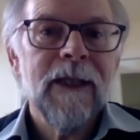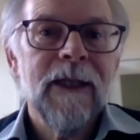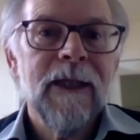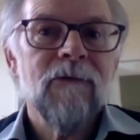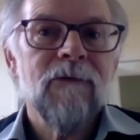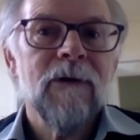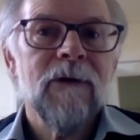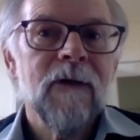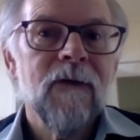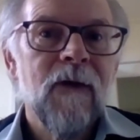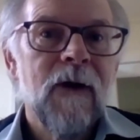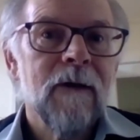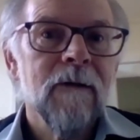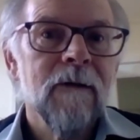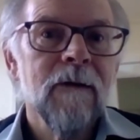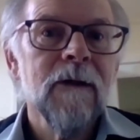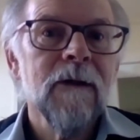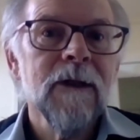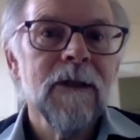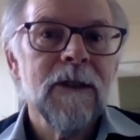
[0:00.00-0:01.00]
electric
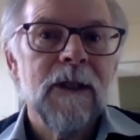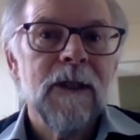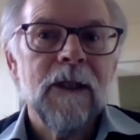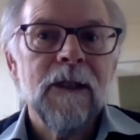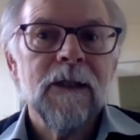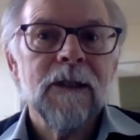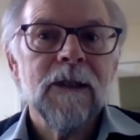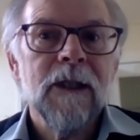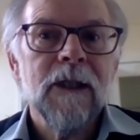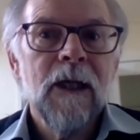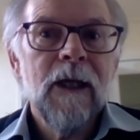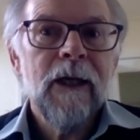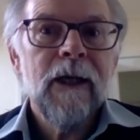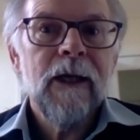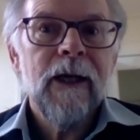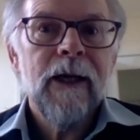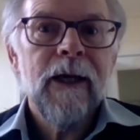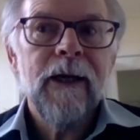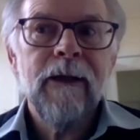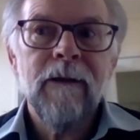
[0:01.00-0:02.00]
technologies.
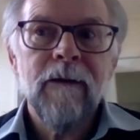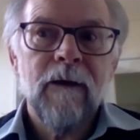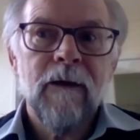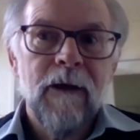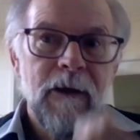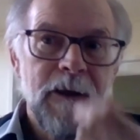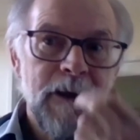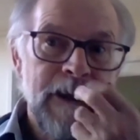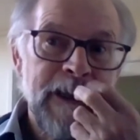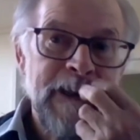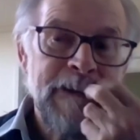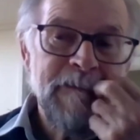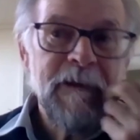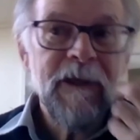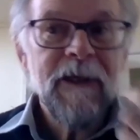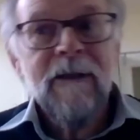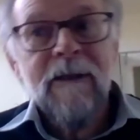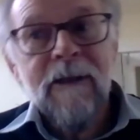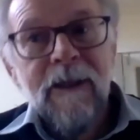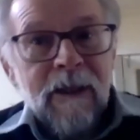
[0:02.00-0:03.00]
And I, I
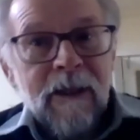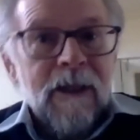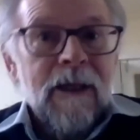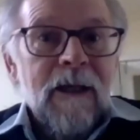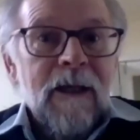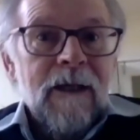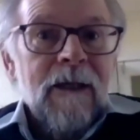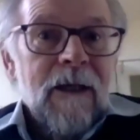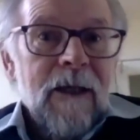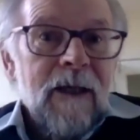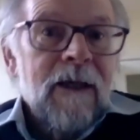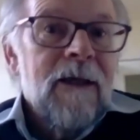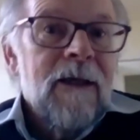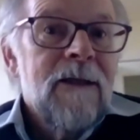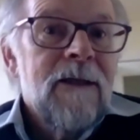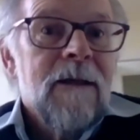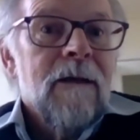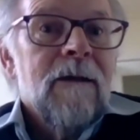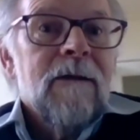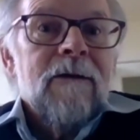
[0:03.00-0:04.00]
really think it, it
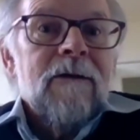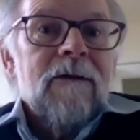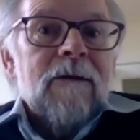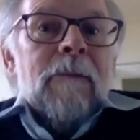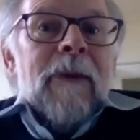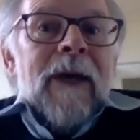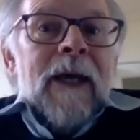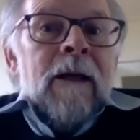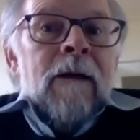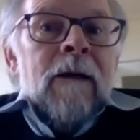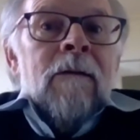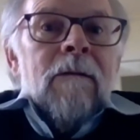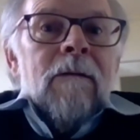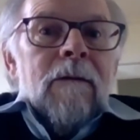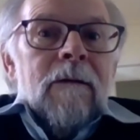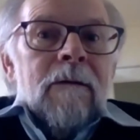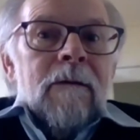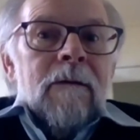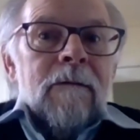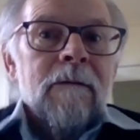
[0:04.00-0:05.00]
is going to depend
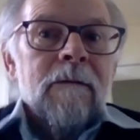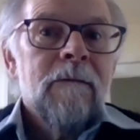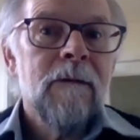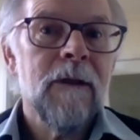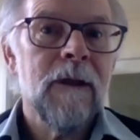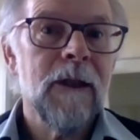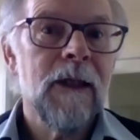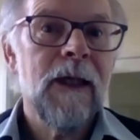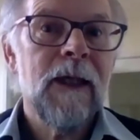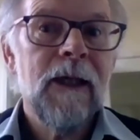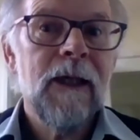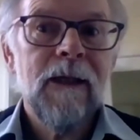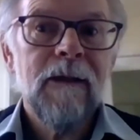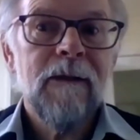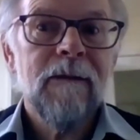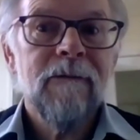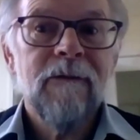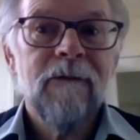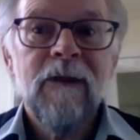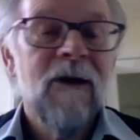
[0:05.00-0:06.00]
on,
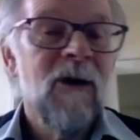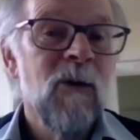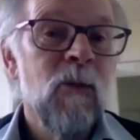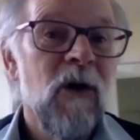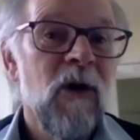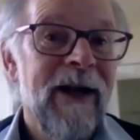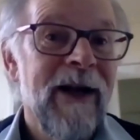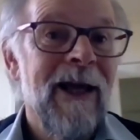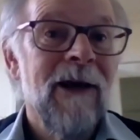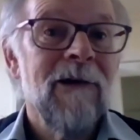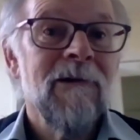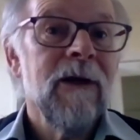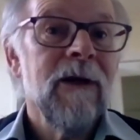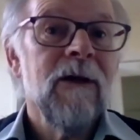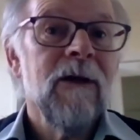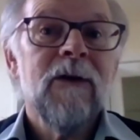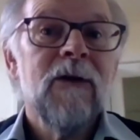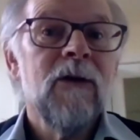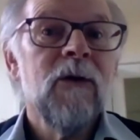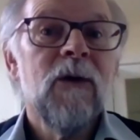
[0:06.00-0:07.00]
uh, you know, what
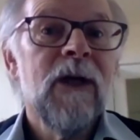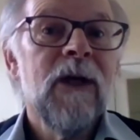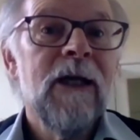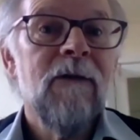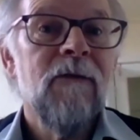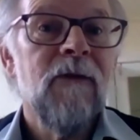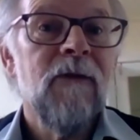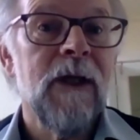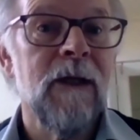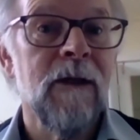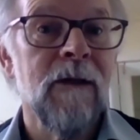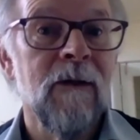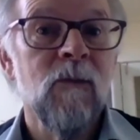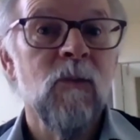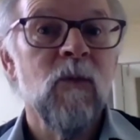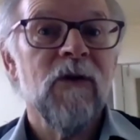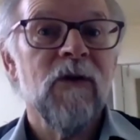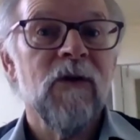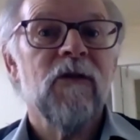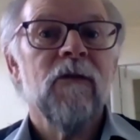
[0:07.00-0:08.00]
area you live in
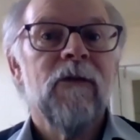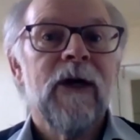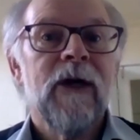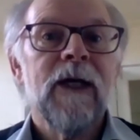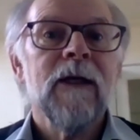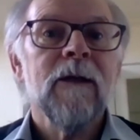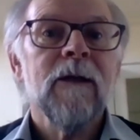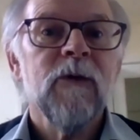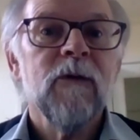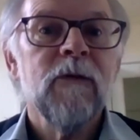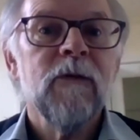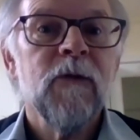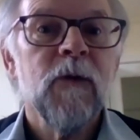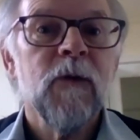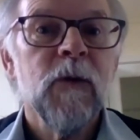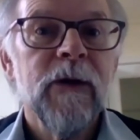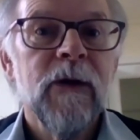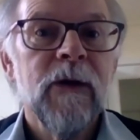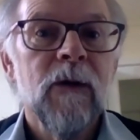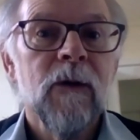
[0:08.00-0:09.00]
and what's available
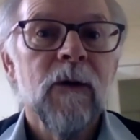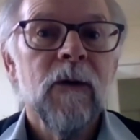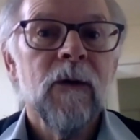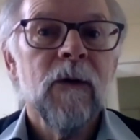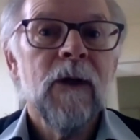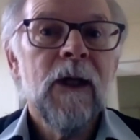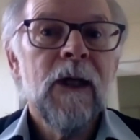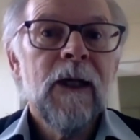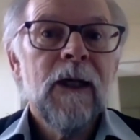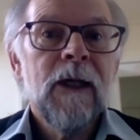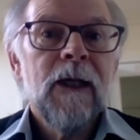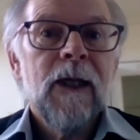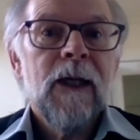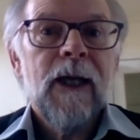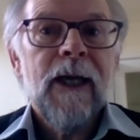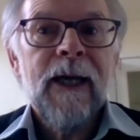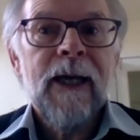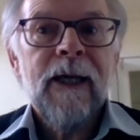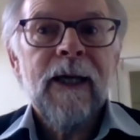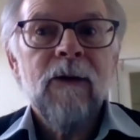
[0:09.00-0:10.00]
for you,
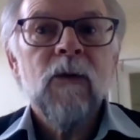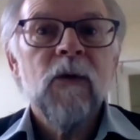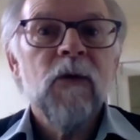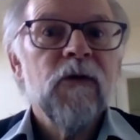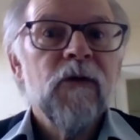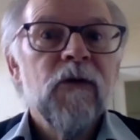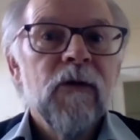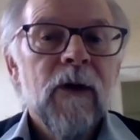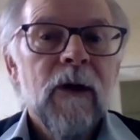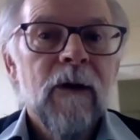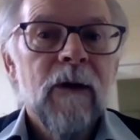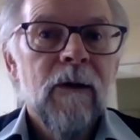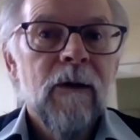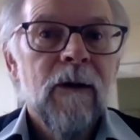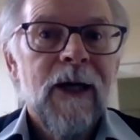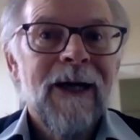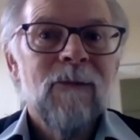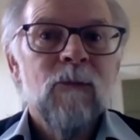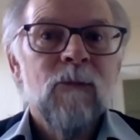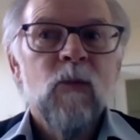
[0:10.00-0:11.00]
and also
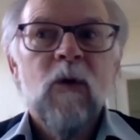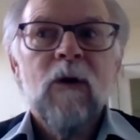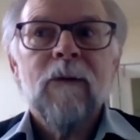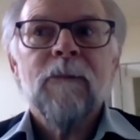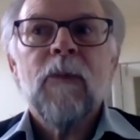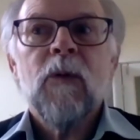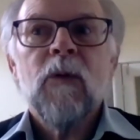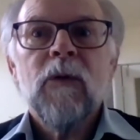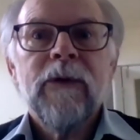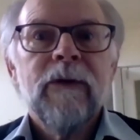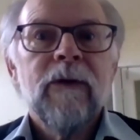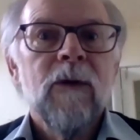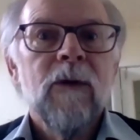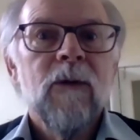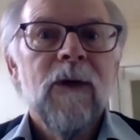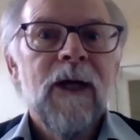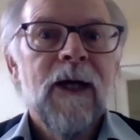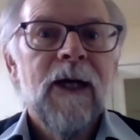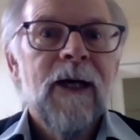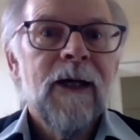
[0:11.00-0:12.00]
at what point
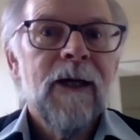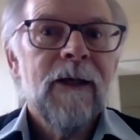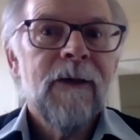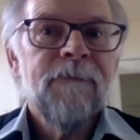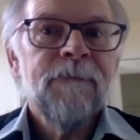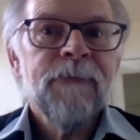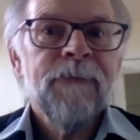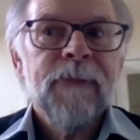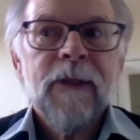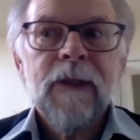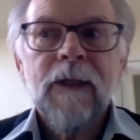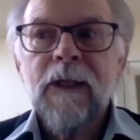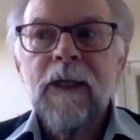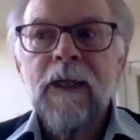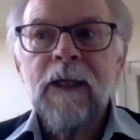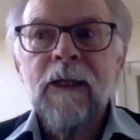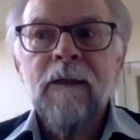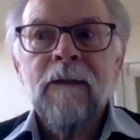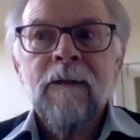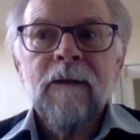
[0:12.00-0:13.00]
you are
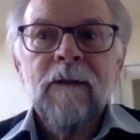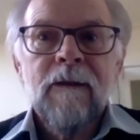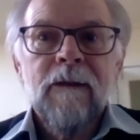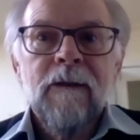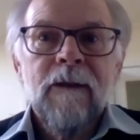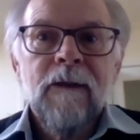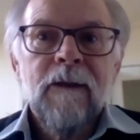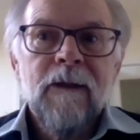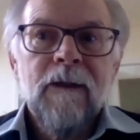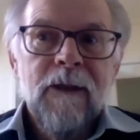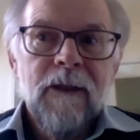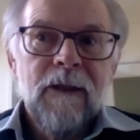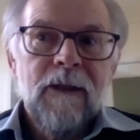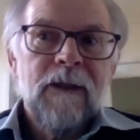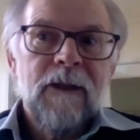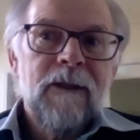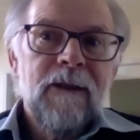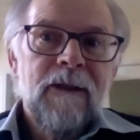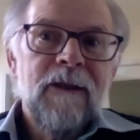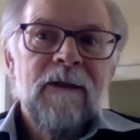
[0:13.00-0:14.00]
in
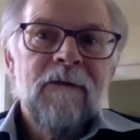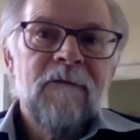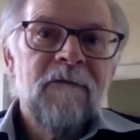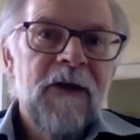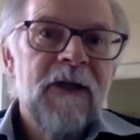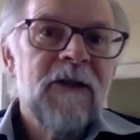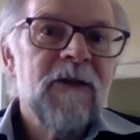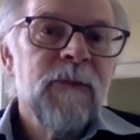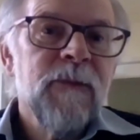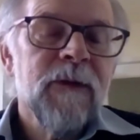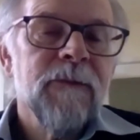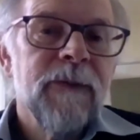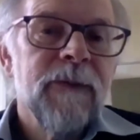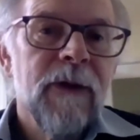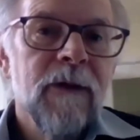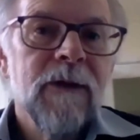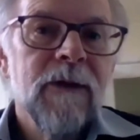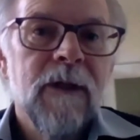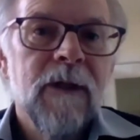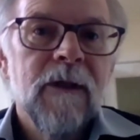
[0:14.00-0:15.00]
the investment
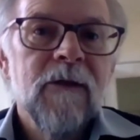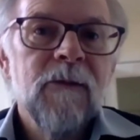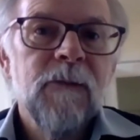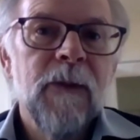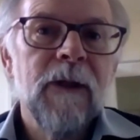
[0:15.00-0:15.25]
process.